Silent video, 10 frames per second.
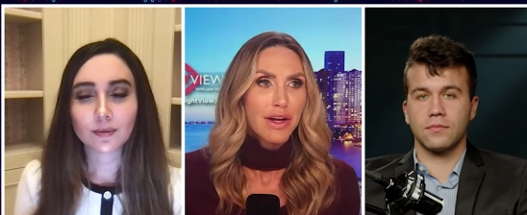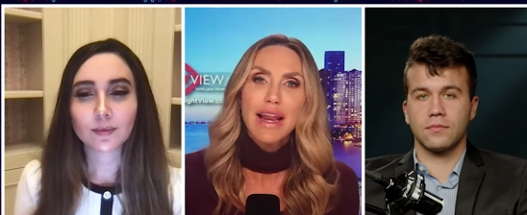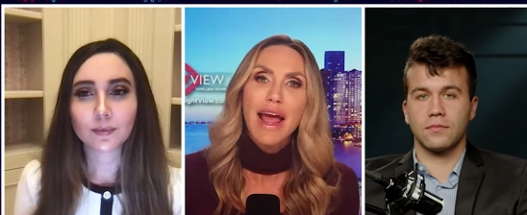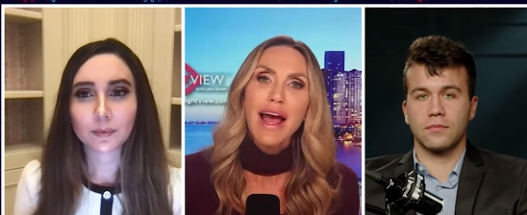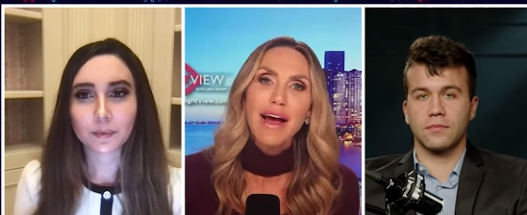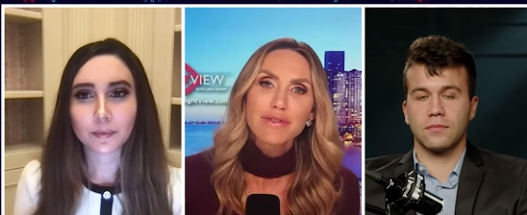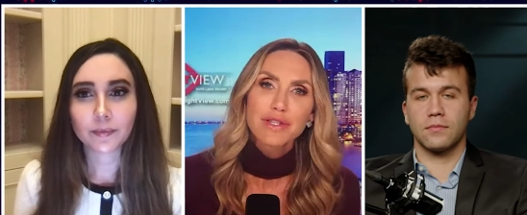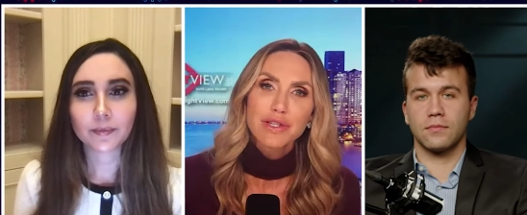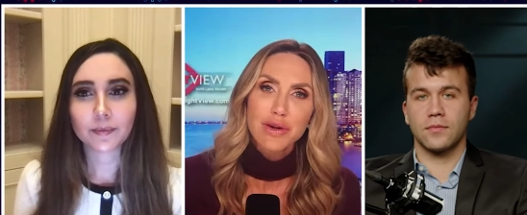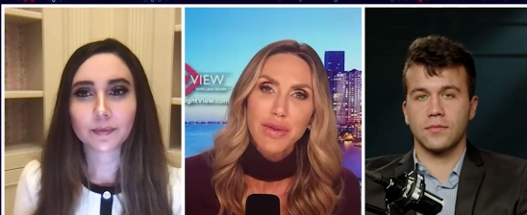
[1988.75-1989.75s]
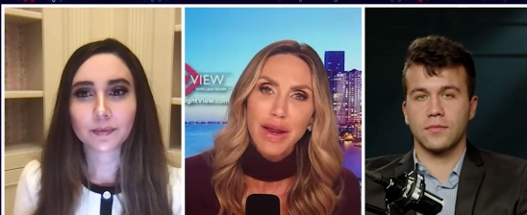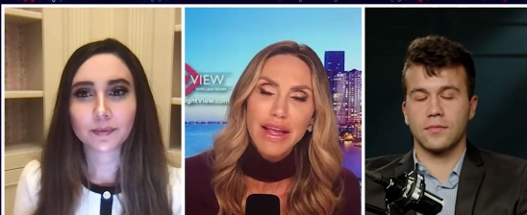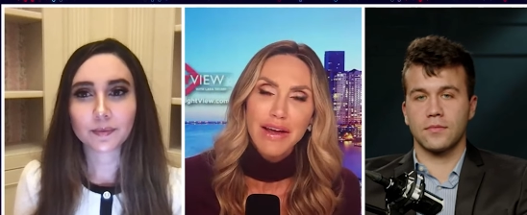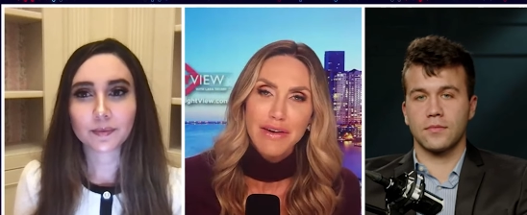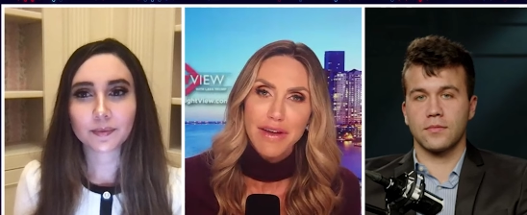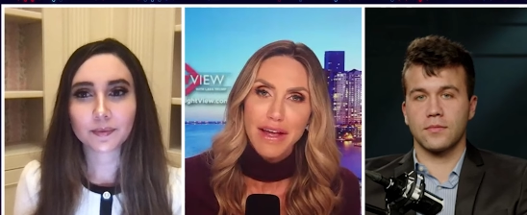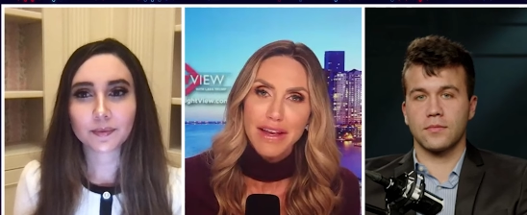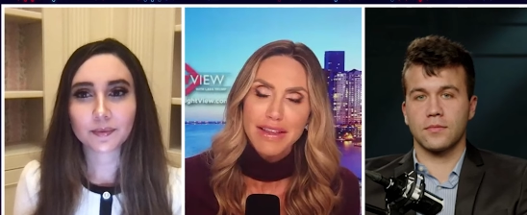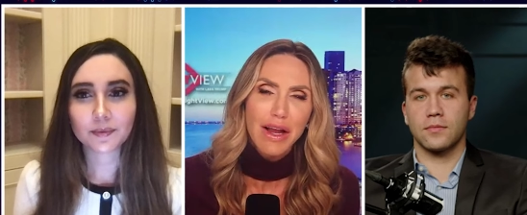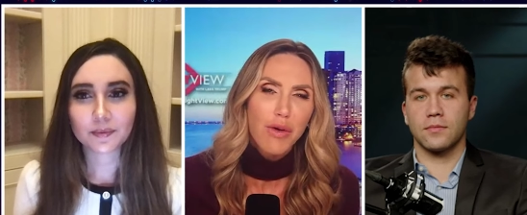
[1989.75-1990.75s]
Speaker 1: didn't have to do any of
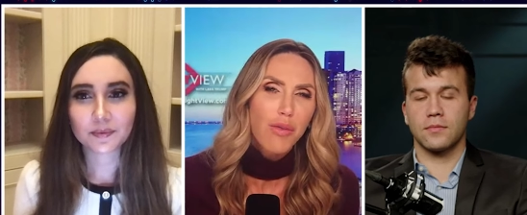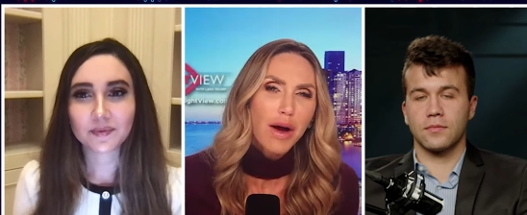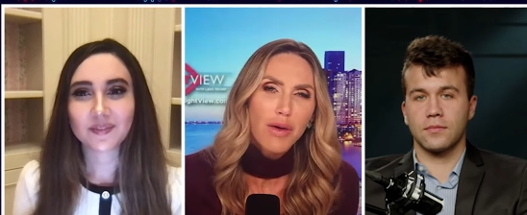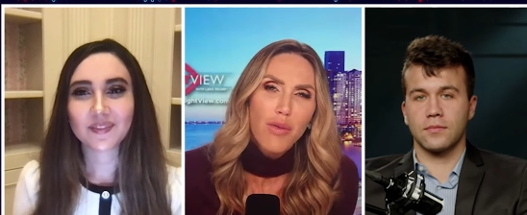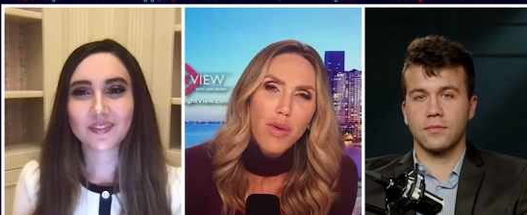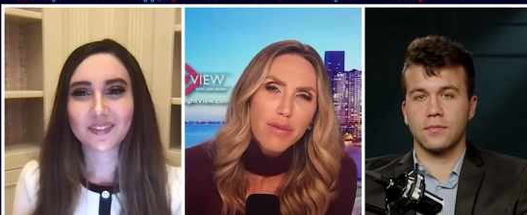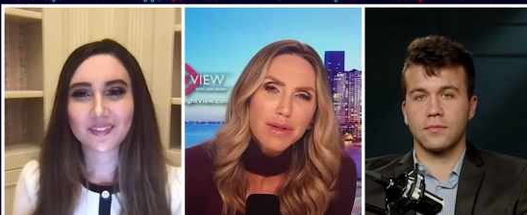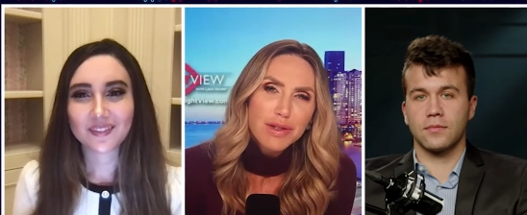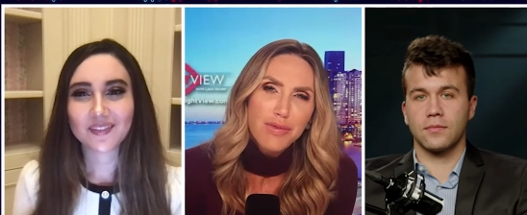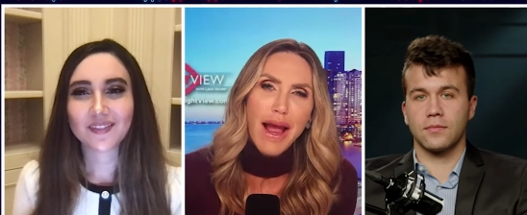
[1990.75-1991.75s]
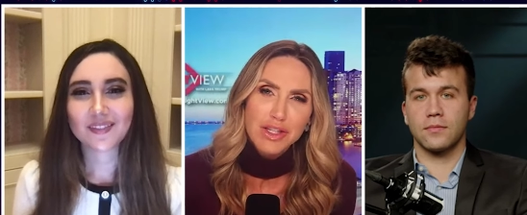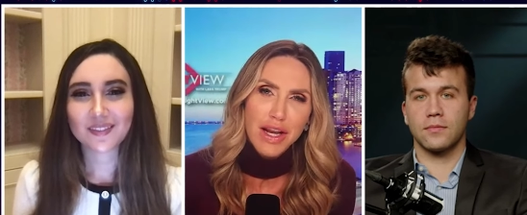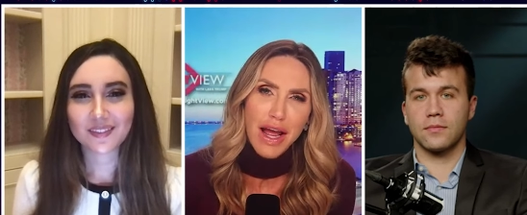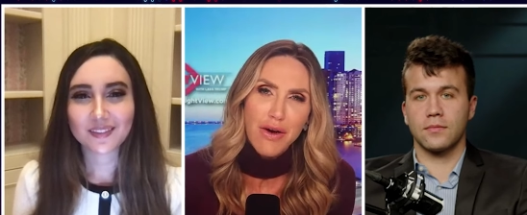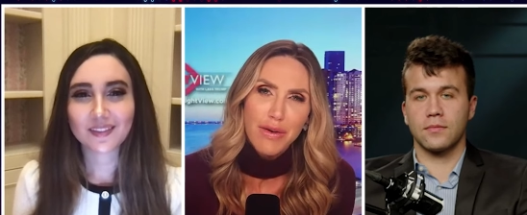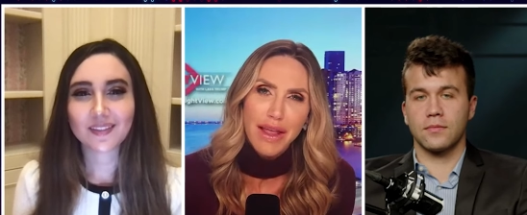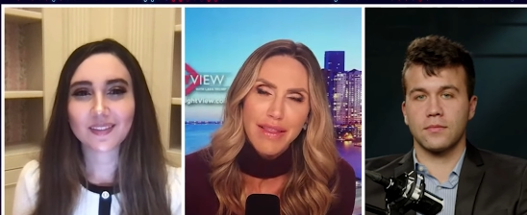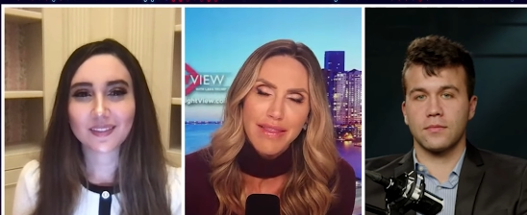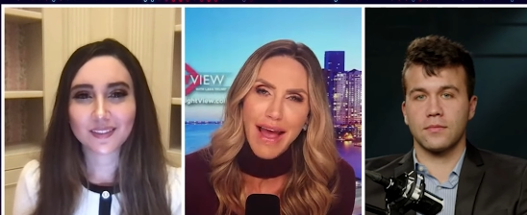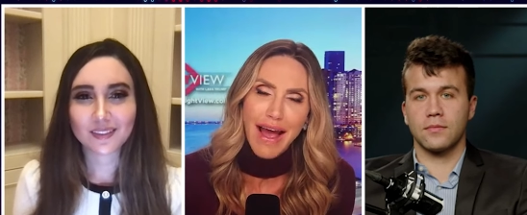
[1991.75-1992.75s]
it. Like what what was the rationale
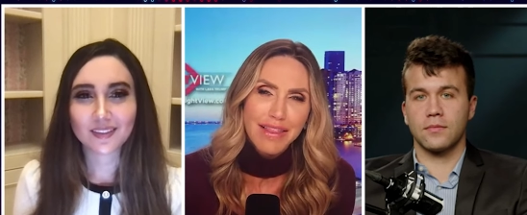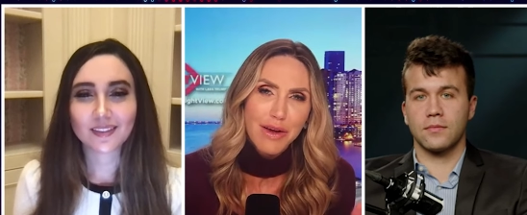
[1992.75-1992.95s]
in that?